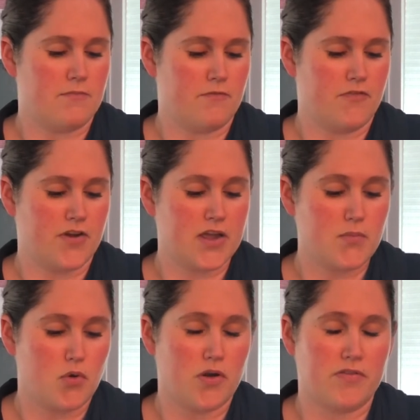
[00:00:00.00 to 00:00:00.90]
very
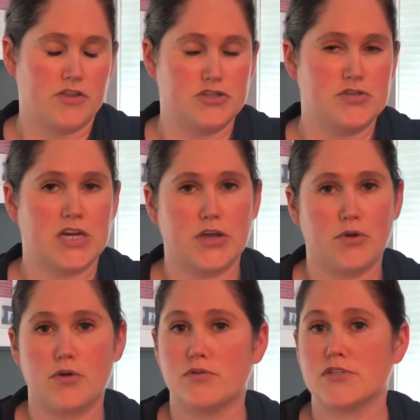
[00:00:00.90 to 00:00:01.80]
important that you tell
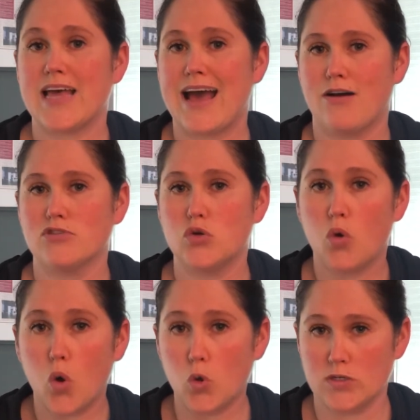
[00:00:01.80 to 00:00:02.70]
your owners how to
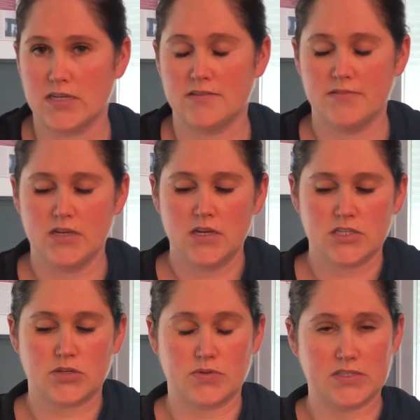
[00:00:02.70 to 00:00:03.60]
hold it.
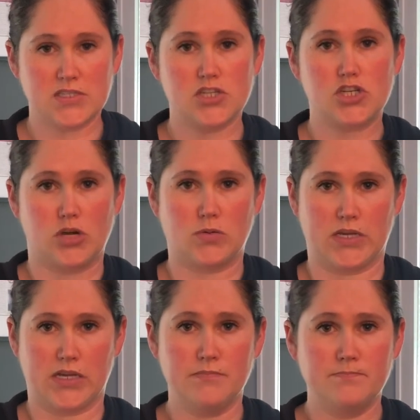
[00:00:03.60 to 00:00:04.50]
So this is a show
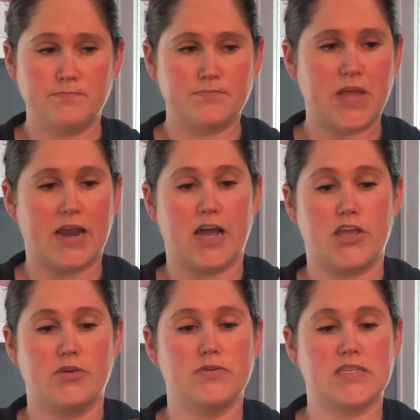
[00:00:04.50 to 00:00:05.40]
lead, and I
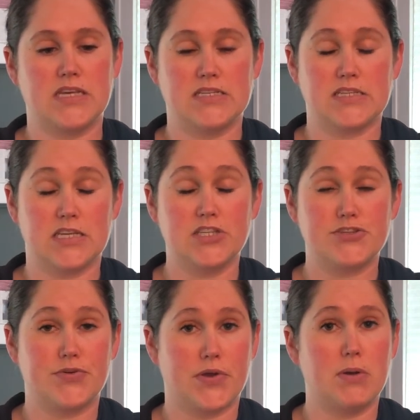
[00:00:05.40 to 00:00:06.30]
use these in
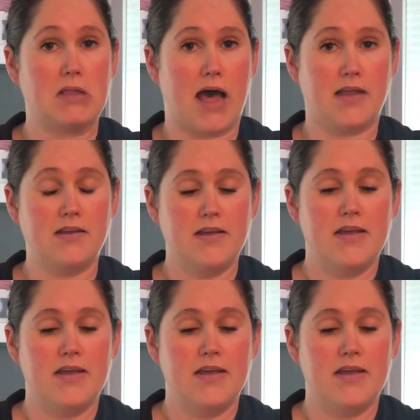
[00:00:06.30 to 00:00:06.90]
studio a lot.